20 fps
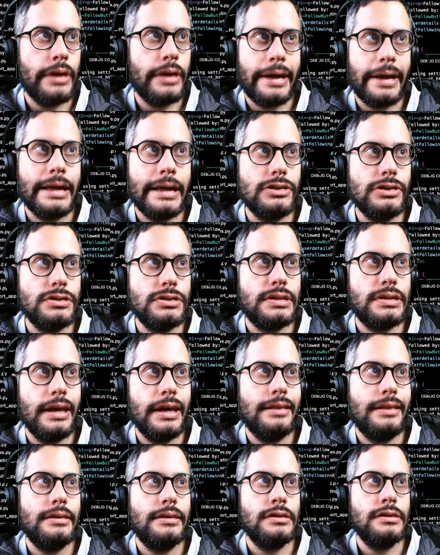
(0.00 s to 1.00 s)
I can't just
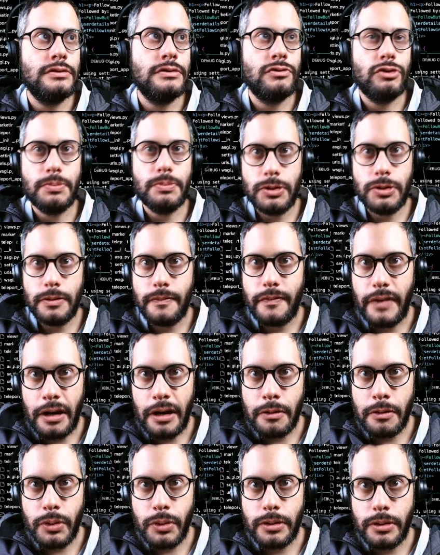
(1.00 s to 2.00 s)
get the description
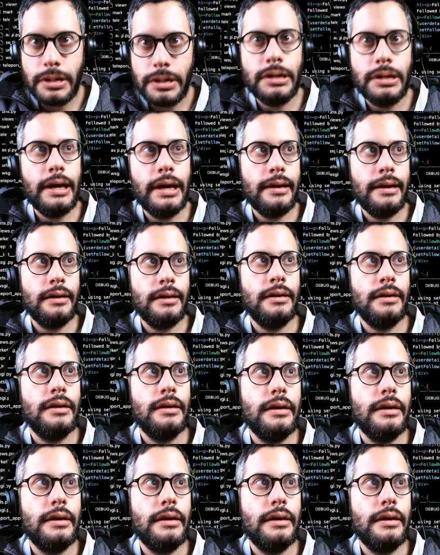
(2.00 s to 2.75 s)
variable and edit it.